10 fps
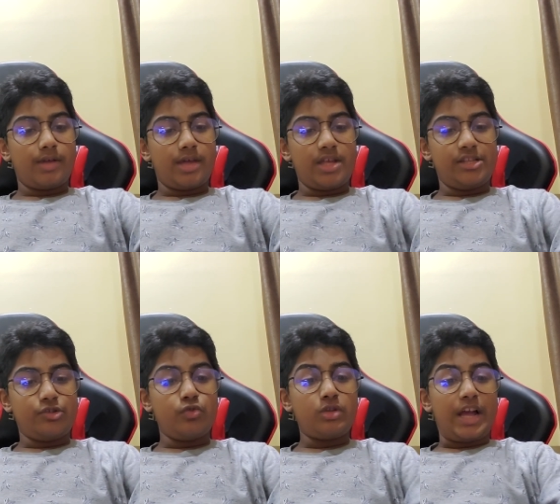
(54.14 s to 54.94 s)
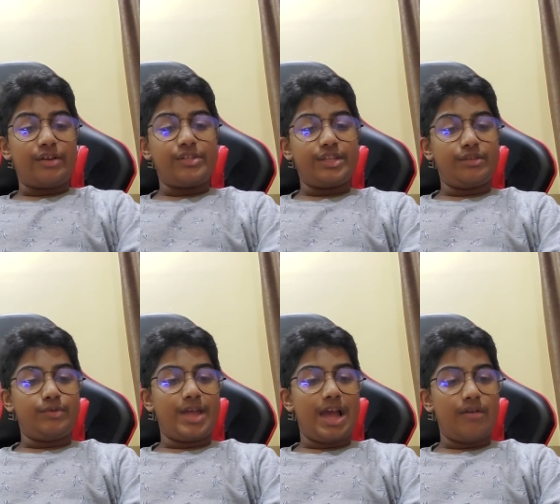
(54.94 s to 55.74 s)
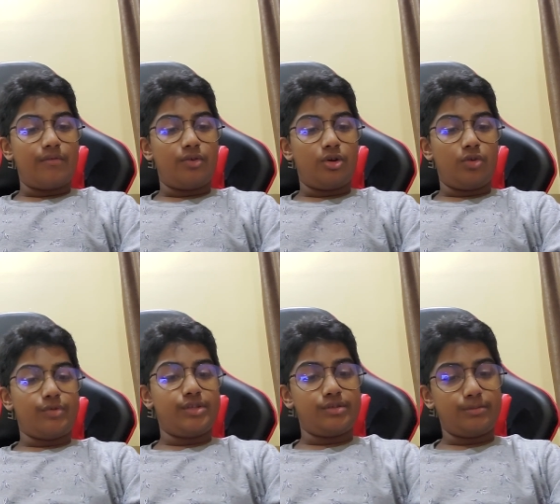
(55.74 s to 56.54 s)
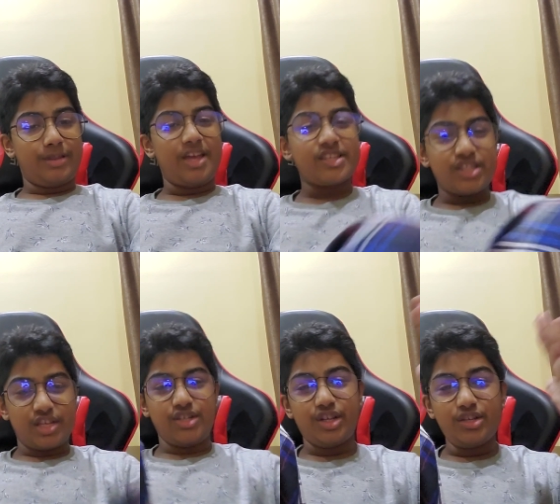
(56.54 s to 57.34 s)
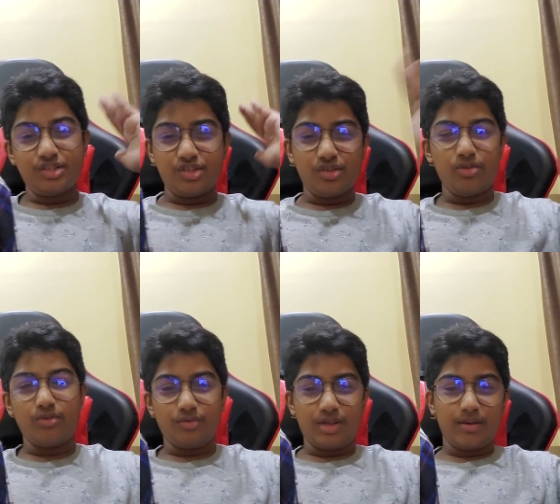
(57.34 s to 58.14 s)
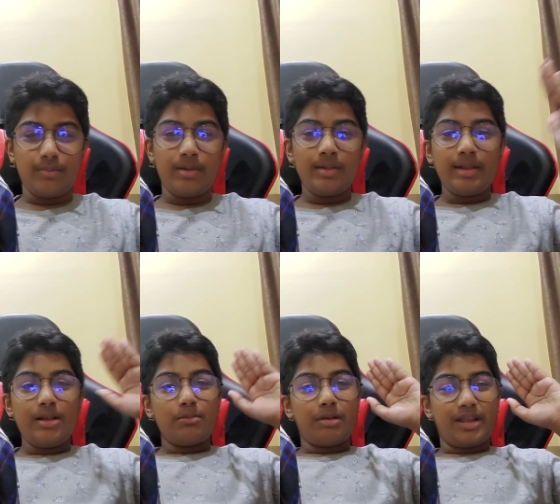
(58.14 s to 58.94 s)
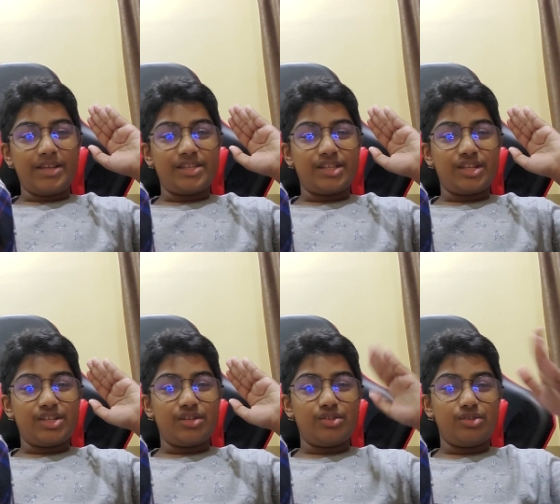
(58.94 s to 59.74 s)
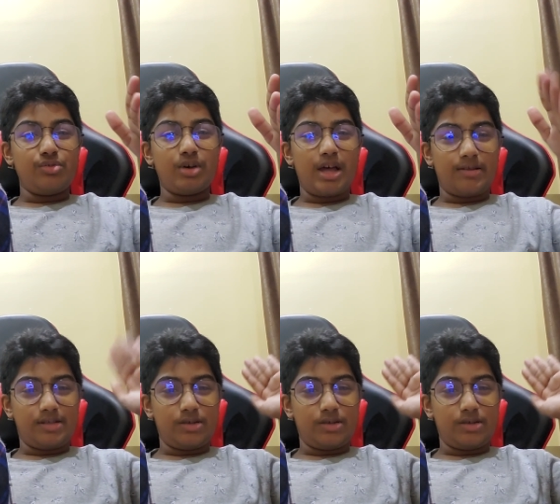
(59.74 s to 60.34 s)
in 2000 we have always a PlayStation 2. The PlayStation 2 has